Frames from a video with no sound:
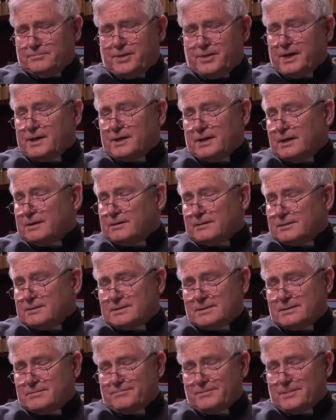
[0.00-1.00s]
pagan
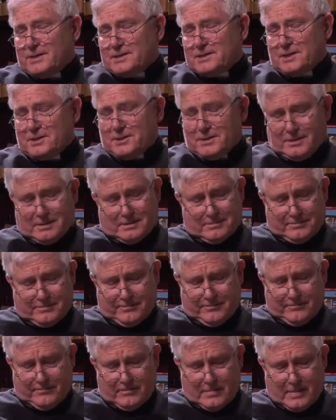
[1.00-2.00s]
idols, essentially.
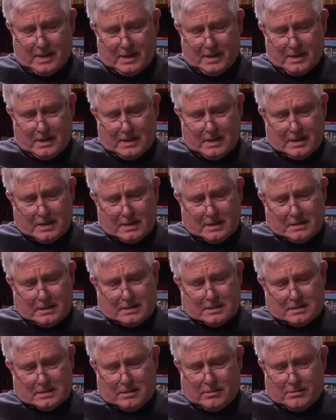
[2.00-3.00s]
Okay.
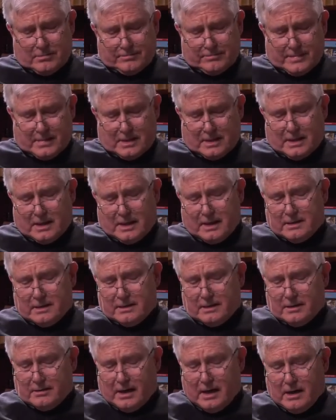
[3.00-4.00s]
So,
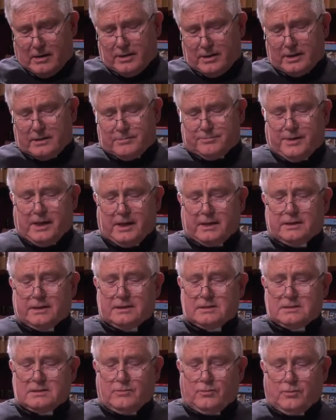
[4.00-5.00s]
and how did
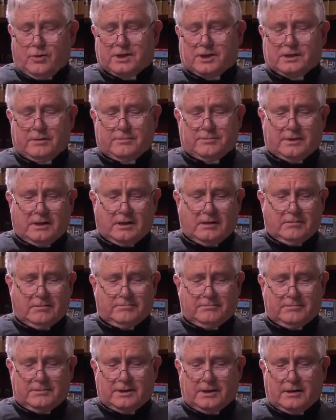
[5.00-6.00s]
pagans worship
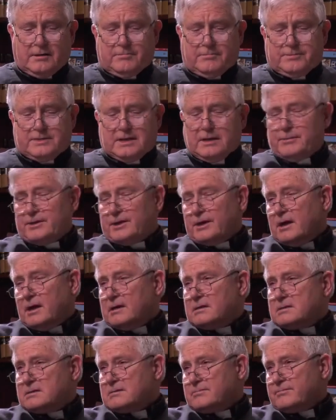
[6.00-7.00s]
their demon
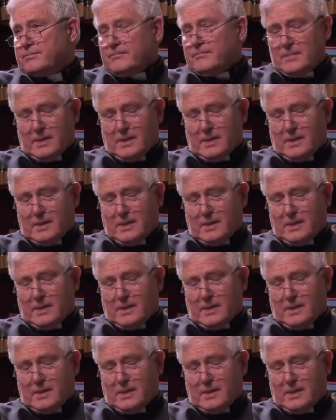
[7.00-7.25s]
gods?